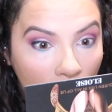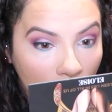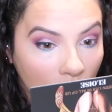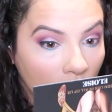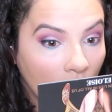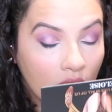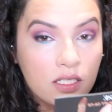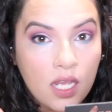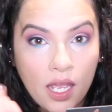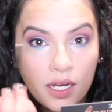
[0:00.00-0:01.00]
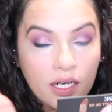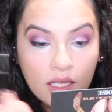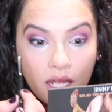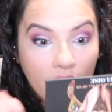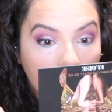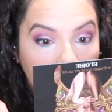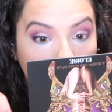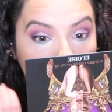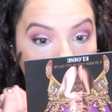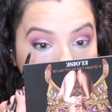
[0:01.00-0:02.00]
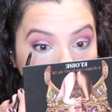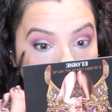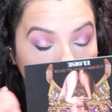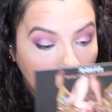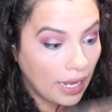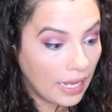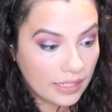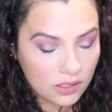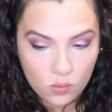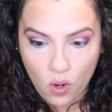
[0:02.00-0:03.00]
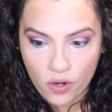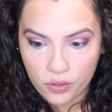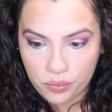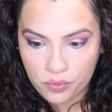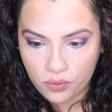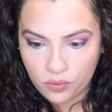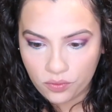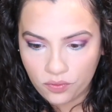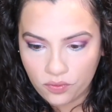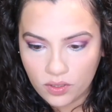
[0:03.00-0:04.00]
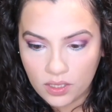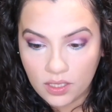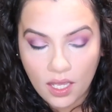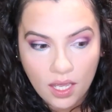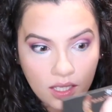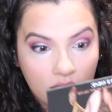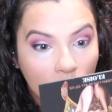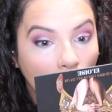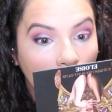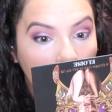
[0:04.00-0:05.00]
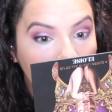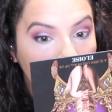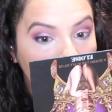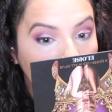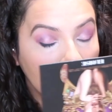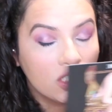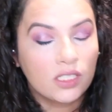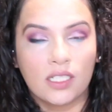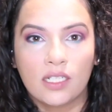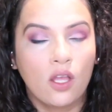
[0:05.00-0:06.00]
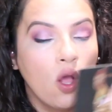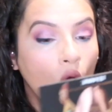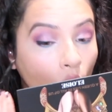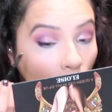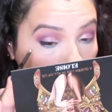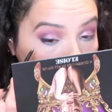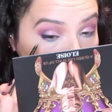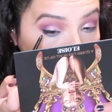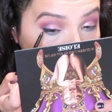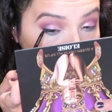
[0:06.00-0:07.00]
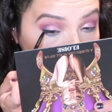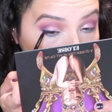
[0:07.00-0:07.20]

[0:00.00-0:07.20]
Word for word: good tight liner and it's waterproof. Yes, waterproof smudge stick. Ooh, you can